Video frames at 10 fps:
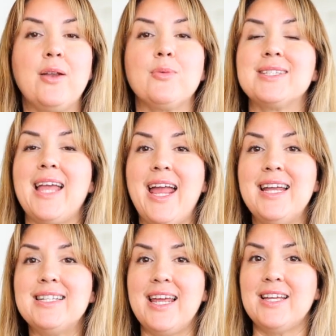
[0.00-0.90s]
And it was
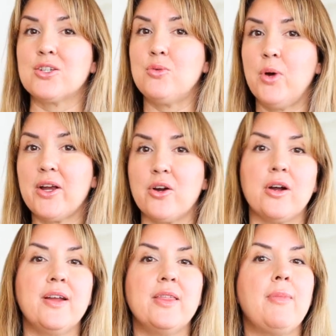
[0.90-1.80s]
eight days
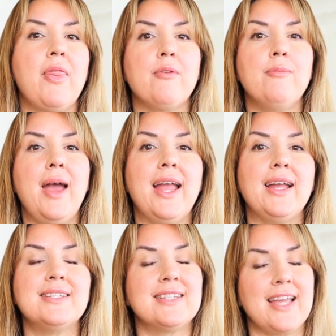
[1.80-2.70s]
quicker in the month of
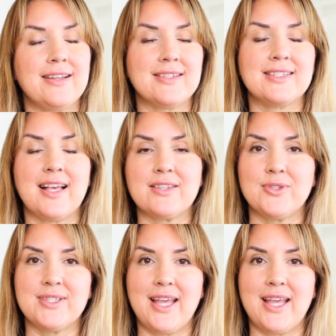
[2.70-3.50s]
May to get a successful